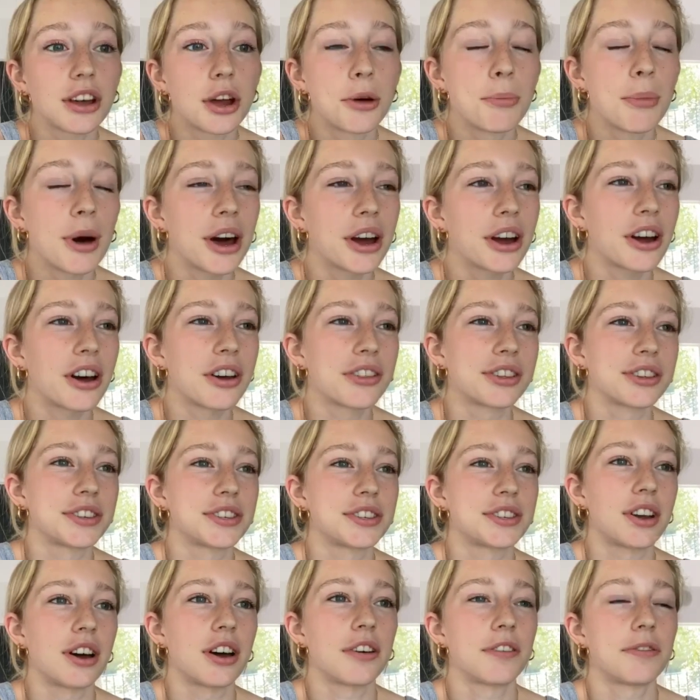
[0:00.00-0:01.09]
among other
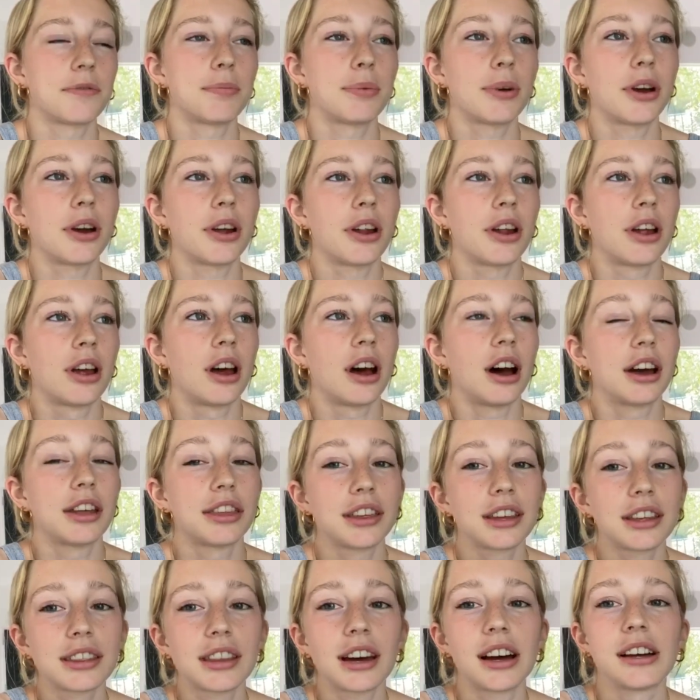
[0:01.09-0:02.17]
stuff, but I
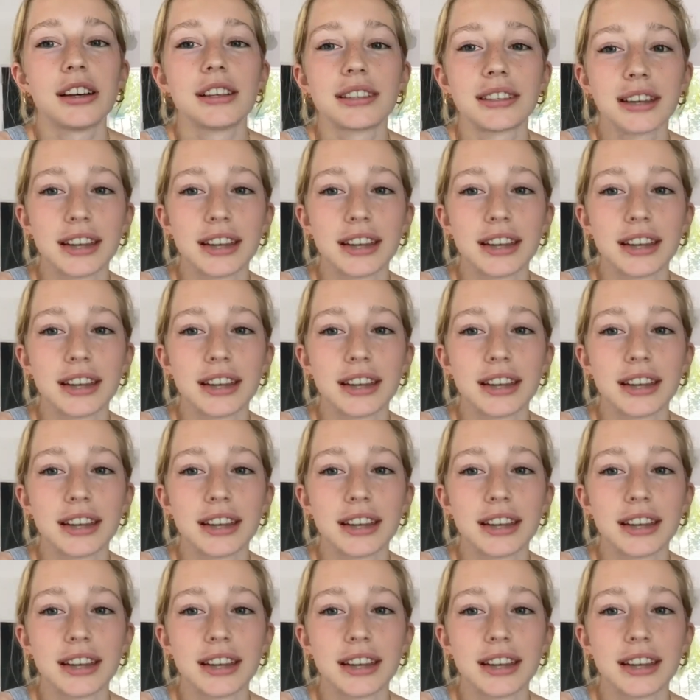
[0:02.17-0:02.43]
think that is